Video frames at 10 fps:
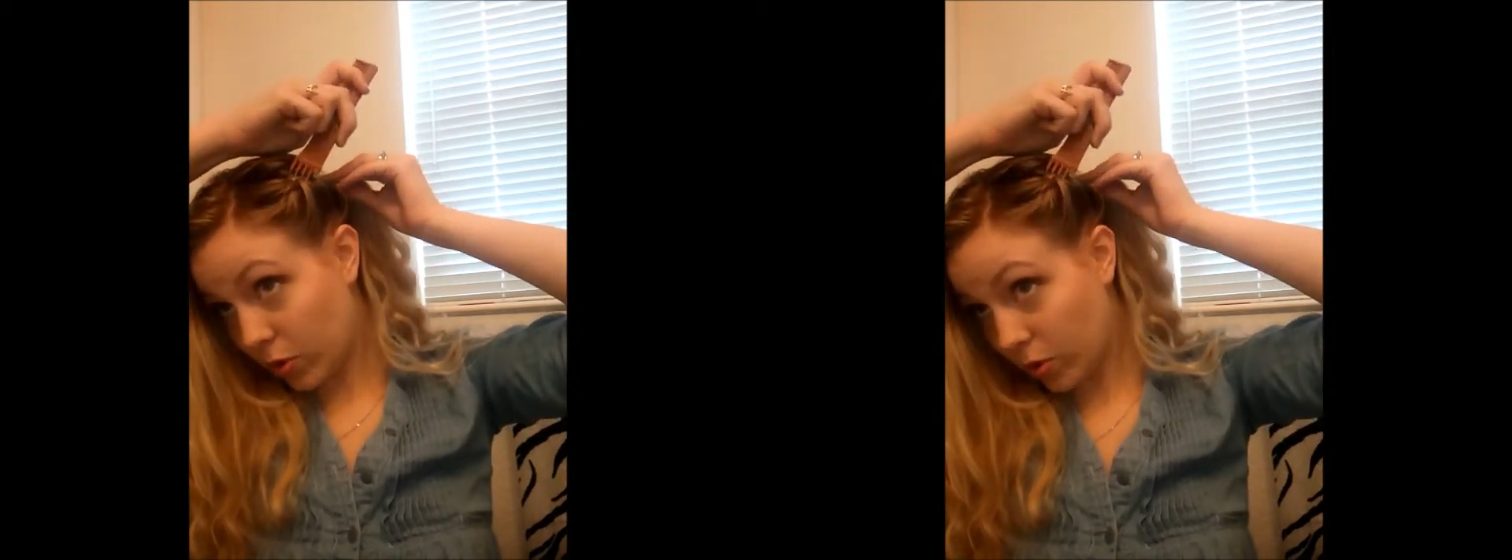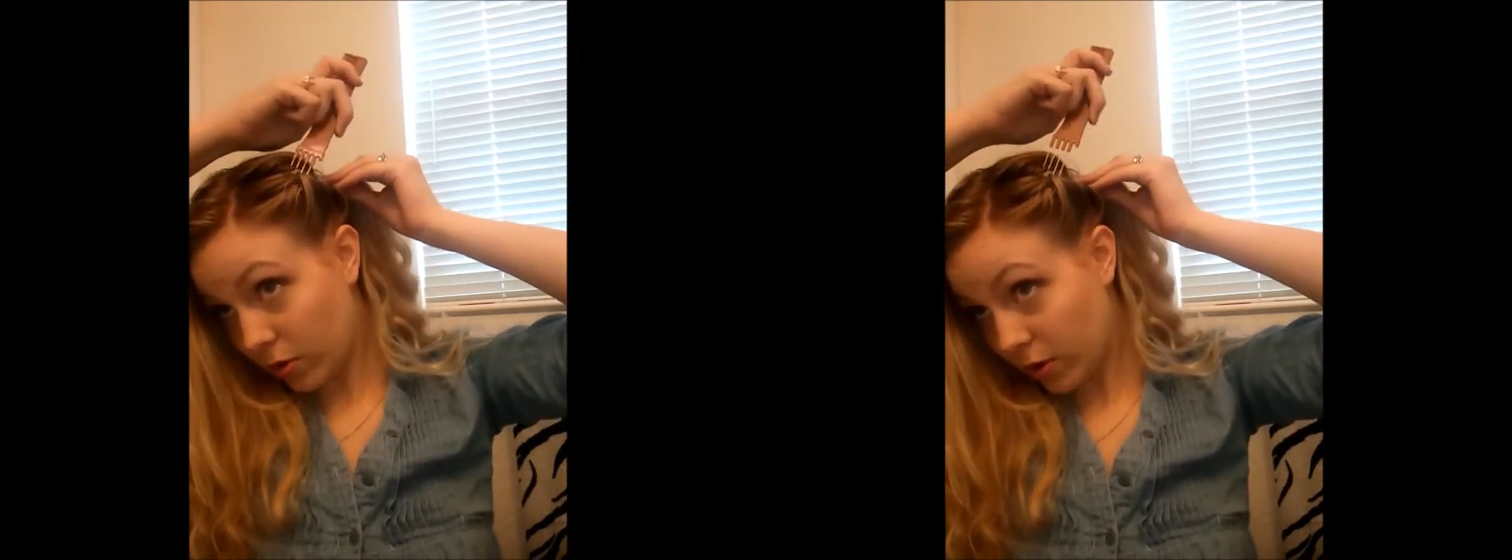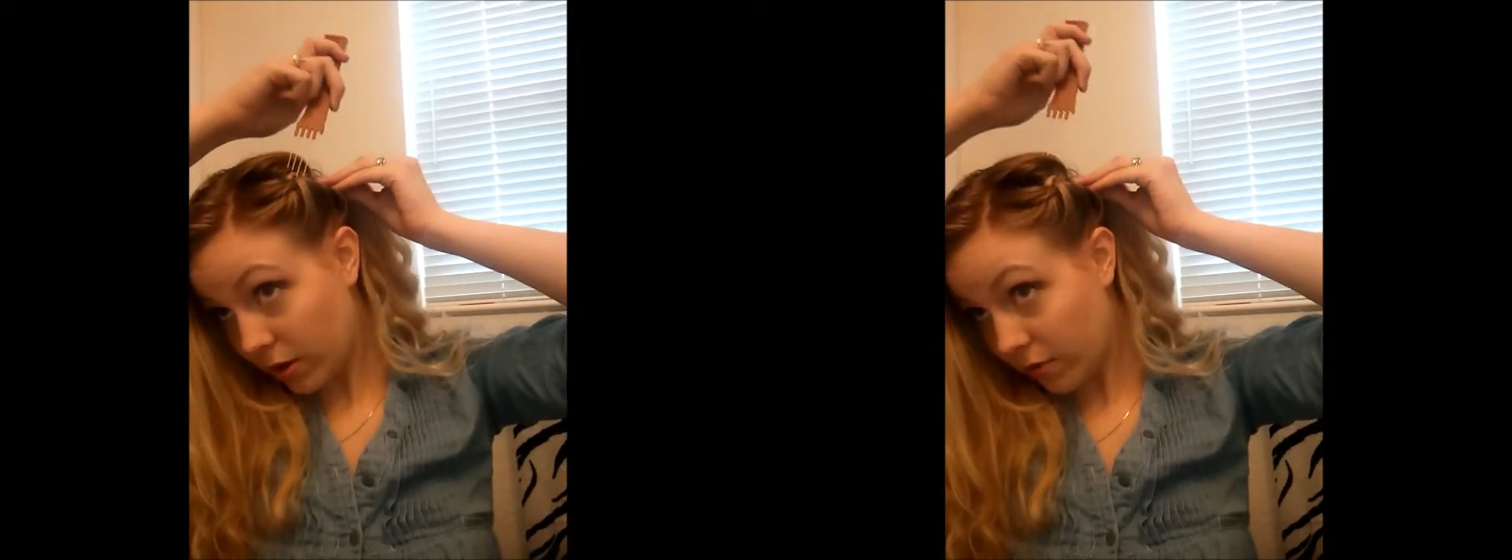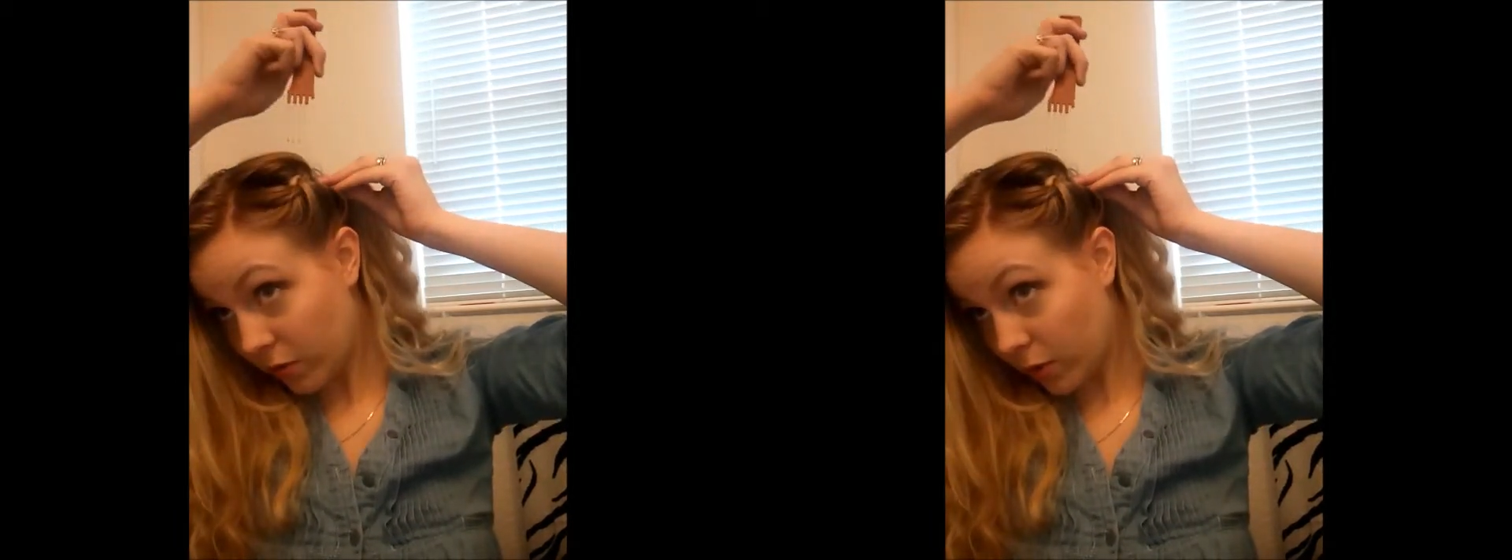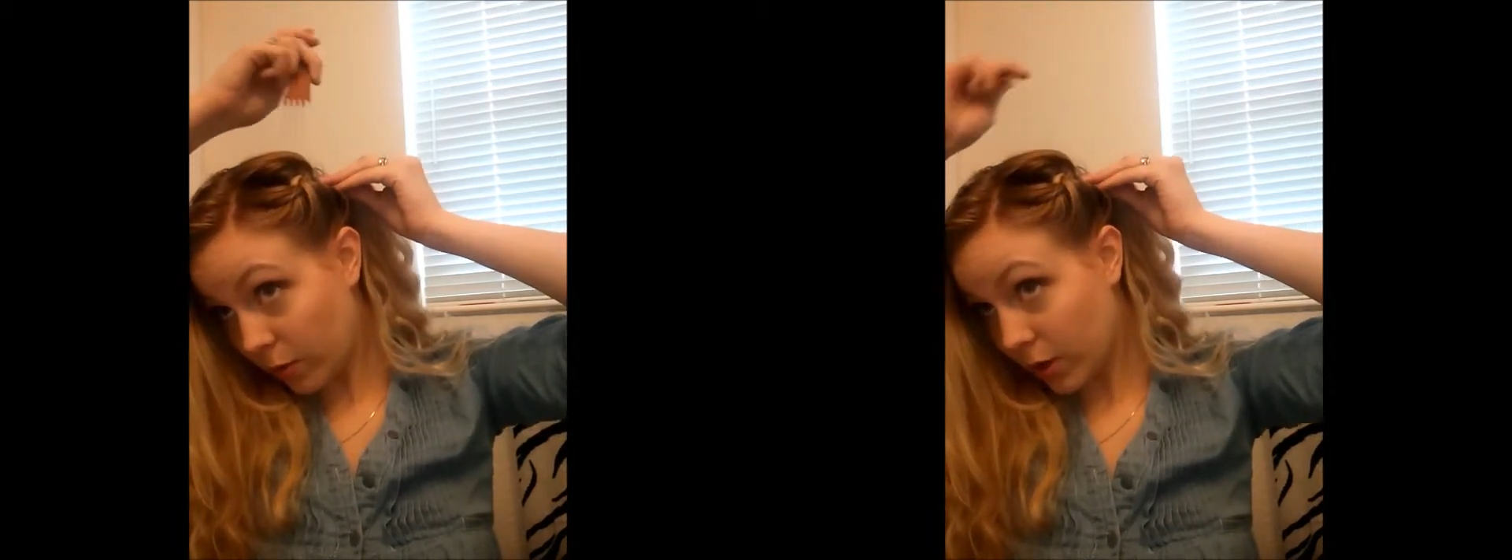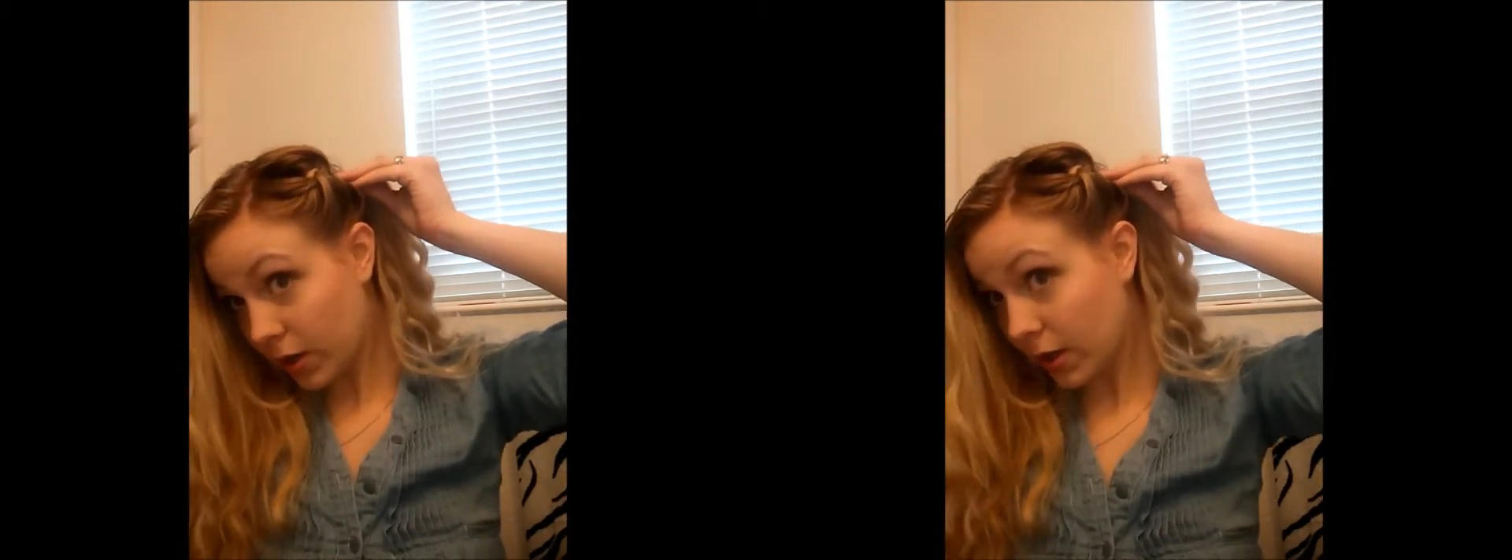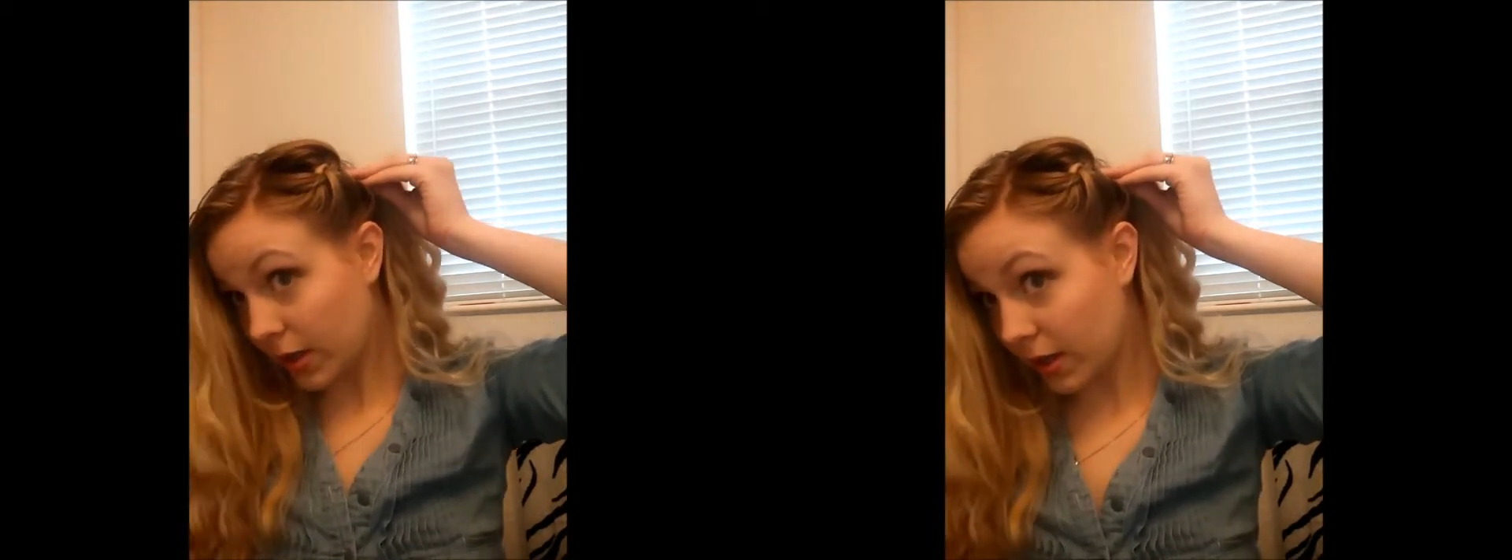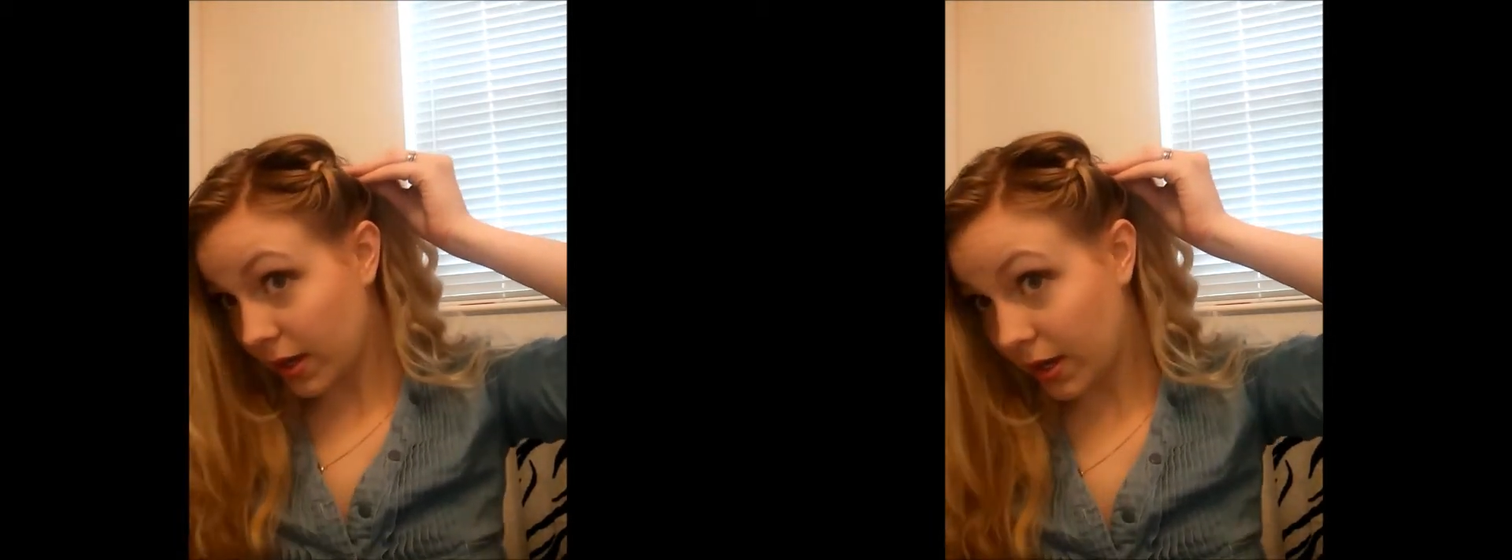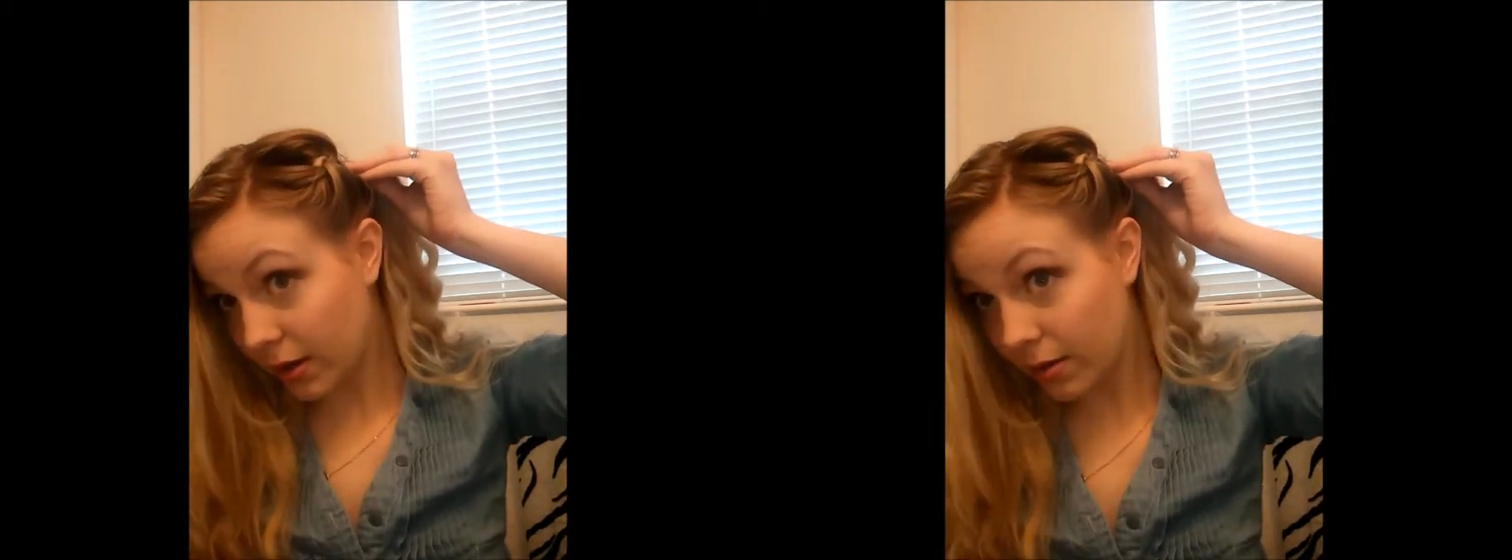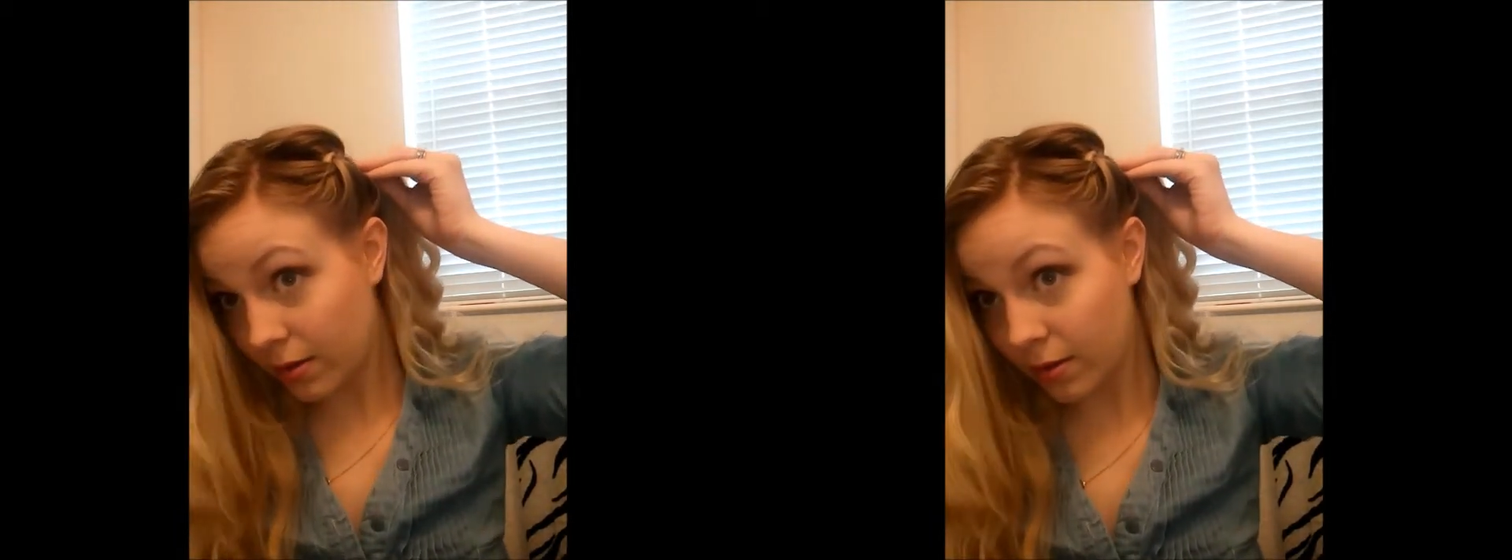pull it forward like
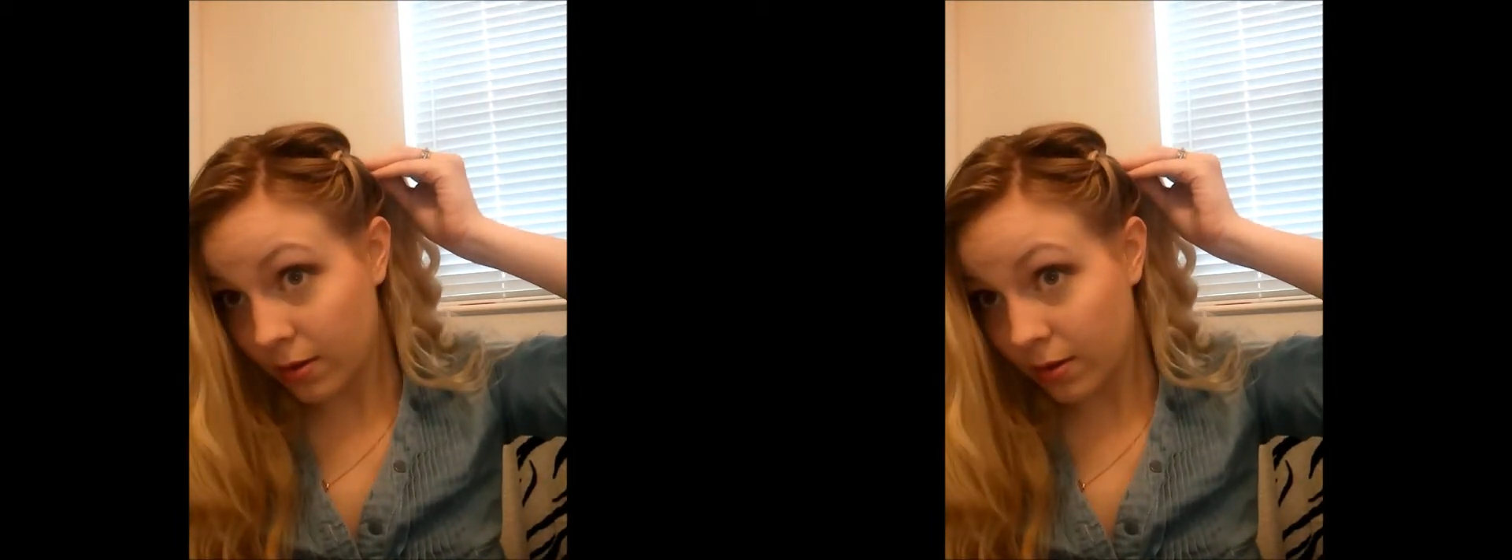that.